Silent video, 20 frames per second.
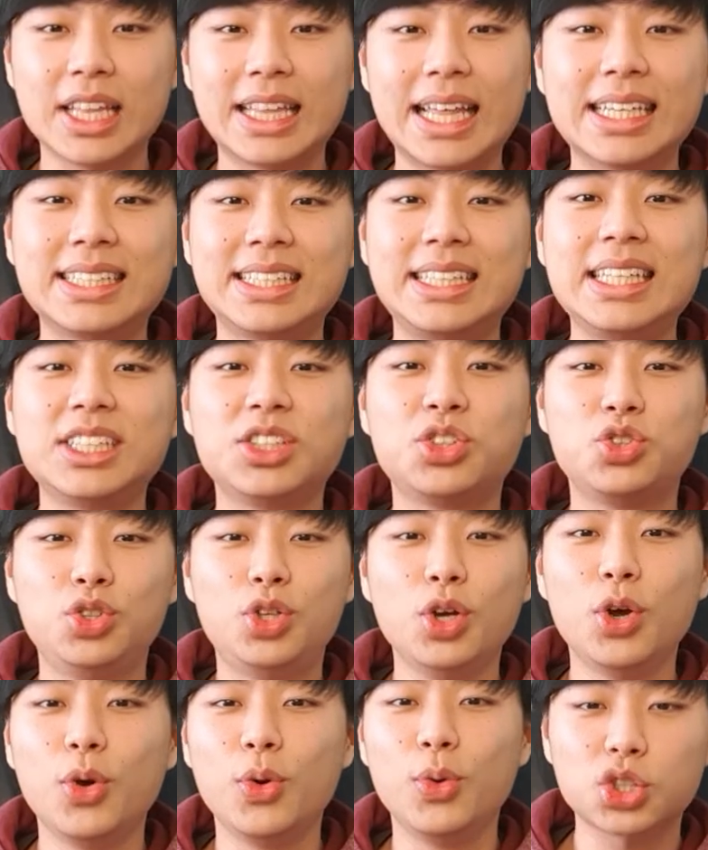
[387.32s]
There's this
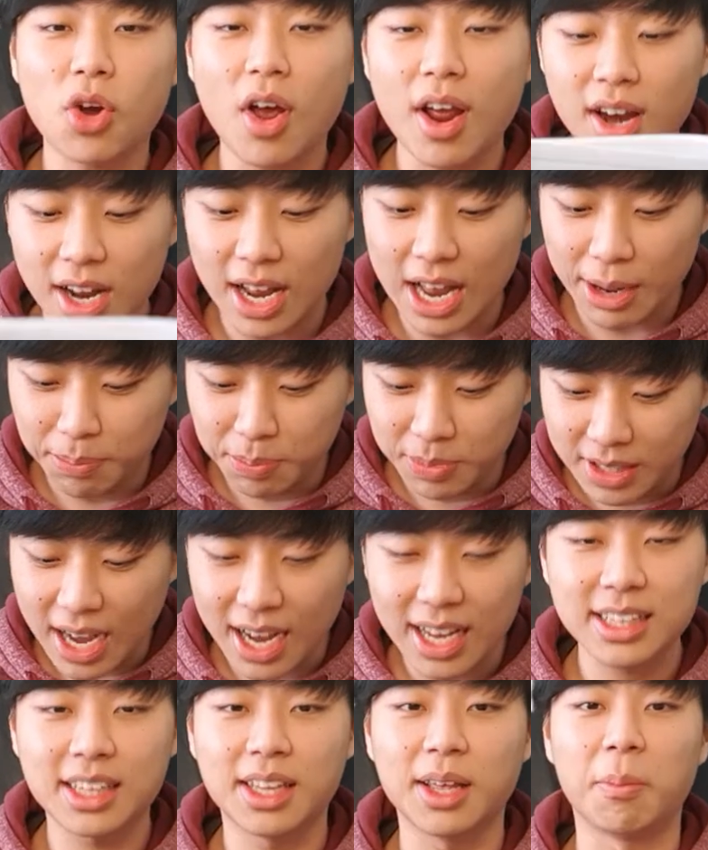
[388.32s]
dude trying to
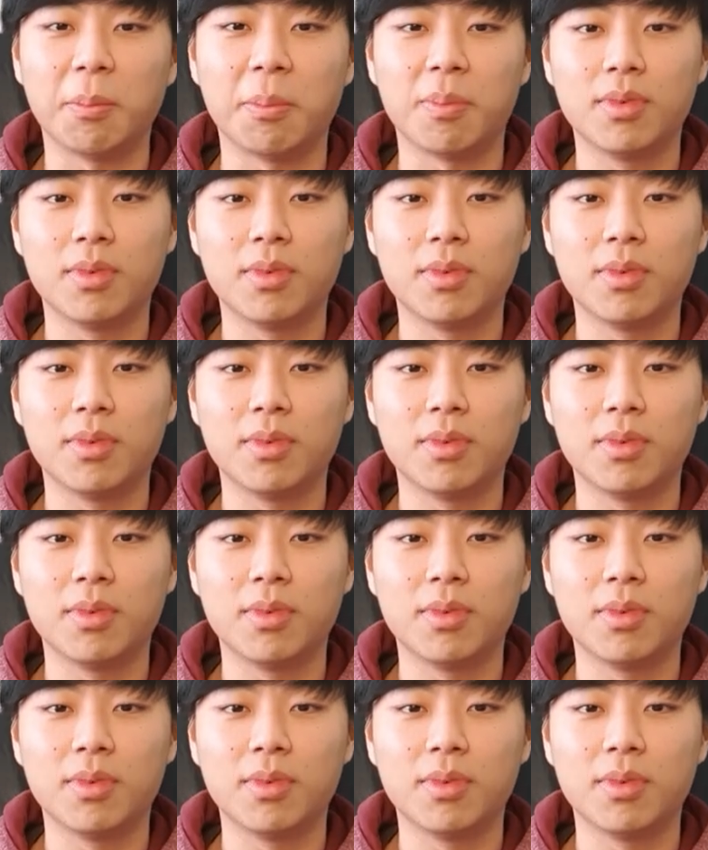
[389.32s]
abduct them.